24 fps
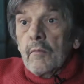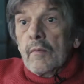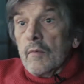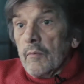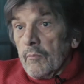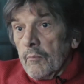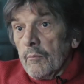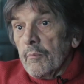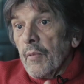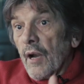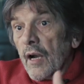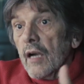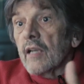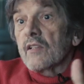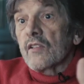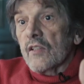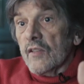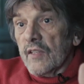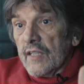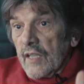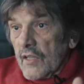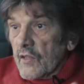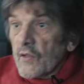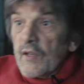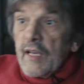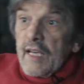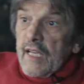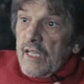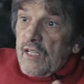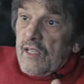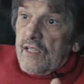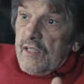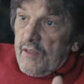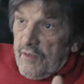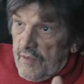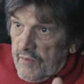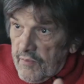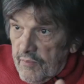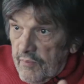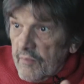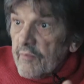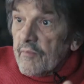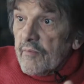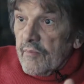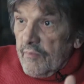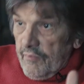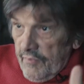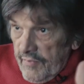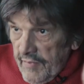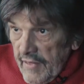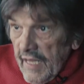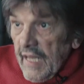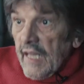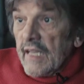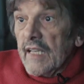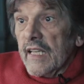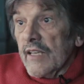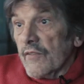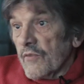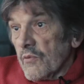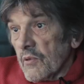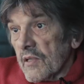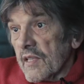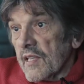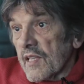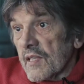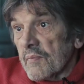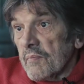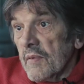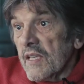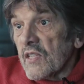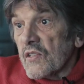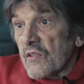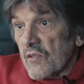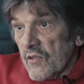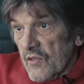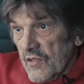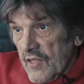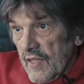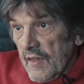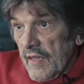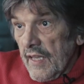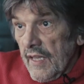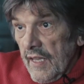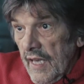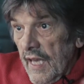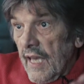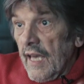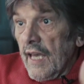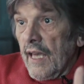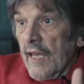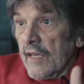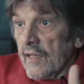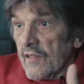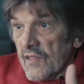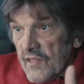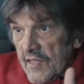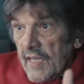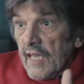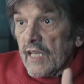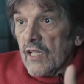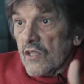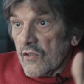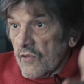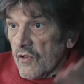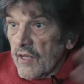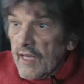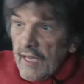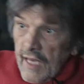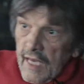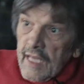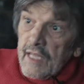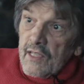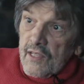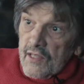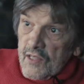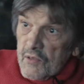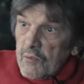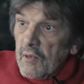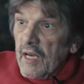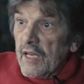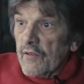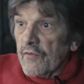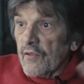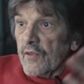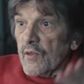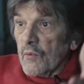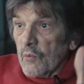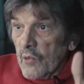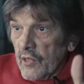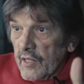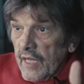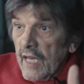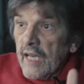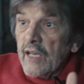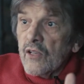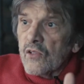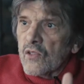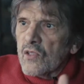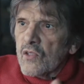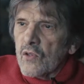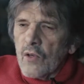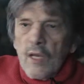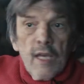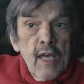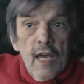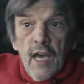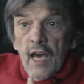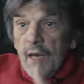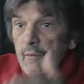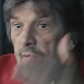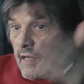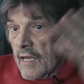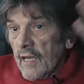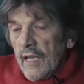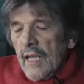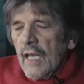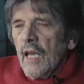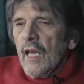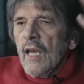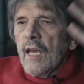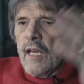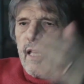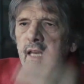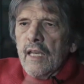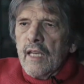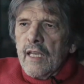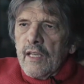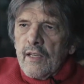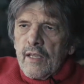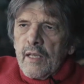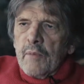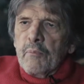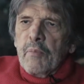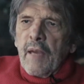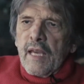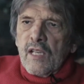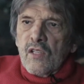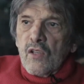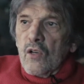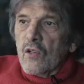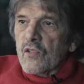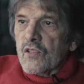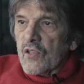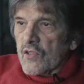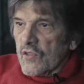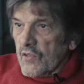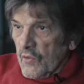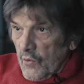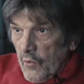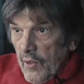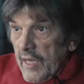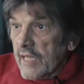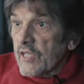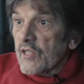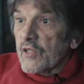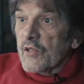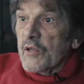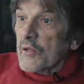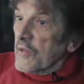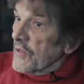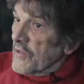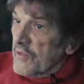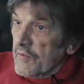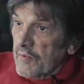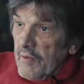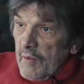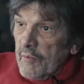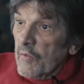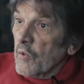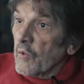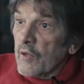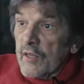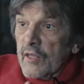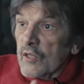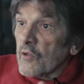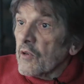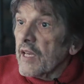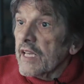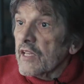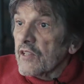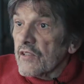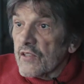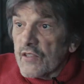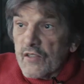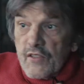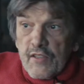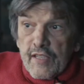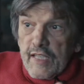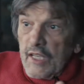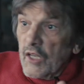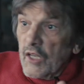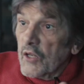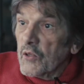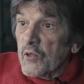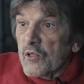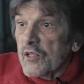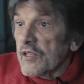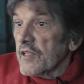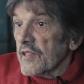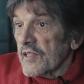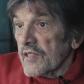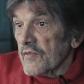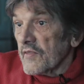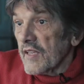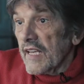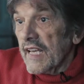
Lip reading: Barth, on the other hand, lived with his mistress and his secretary and his wife in the one house. So, I mean, it begs all sorts of questions. One of the greatest theologians of